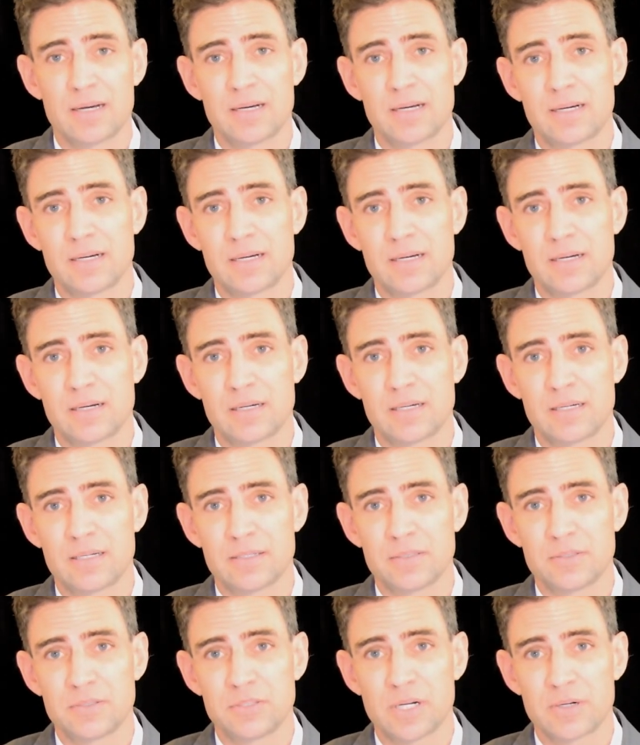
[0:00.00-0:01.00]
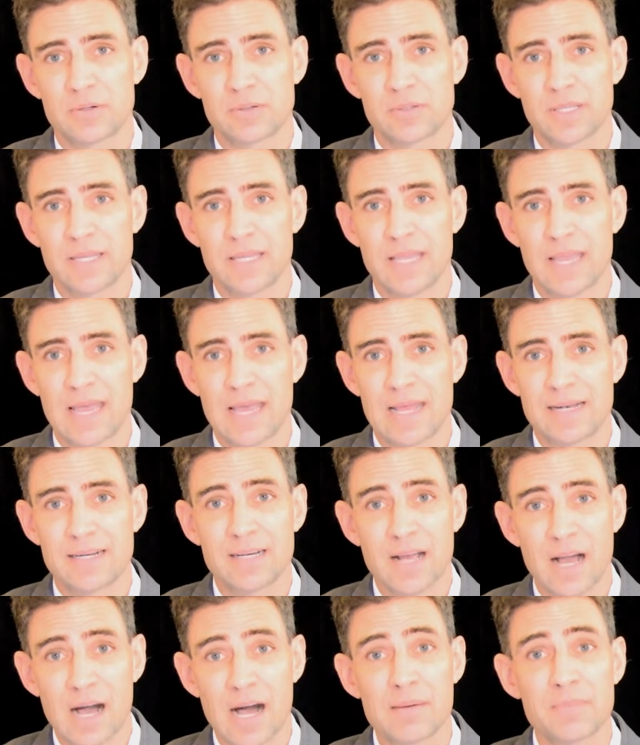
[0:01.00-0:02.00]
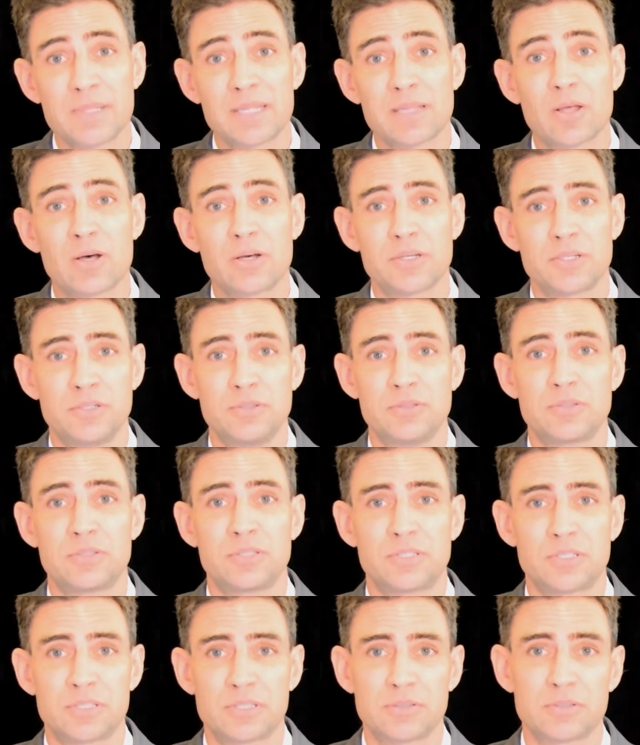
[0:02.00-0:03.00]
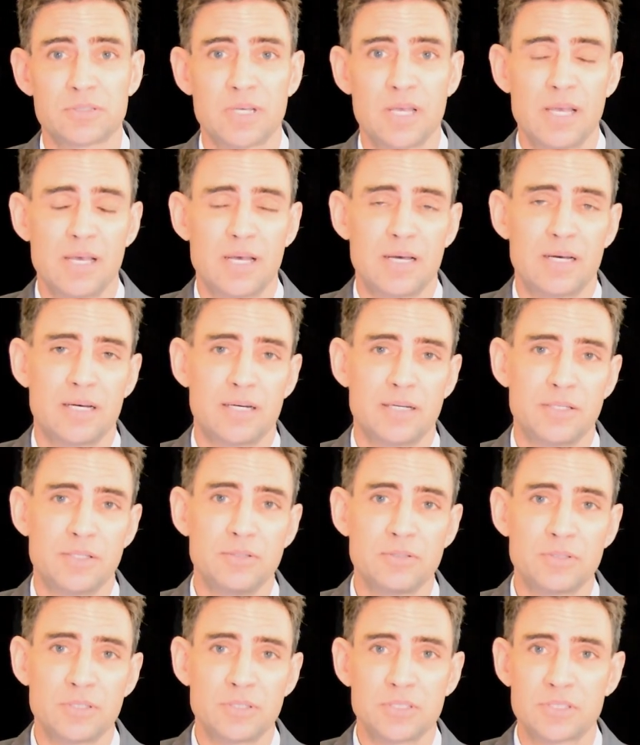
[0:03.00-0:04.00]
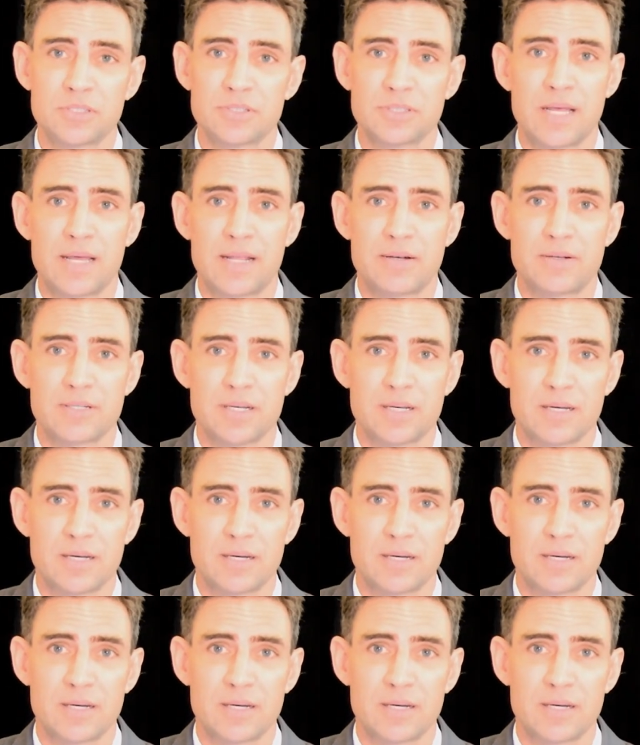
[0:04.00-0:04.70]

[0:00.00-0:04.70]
generally at common law usages, usages that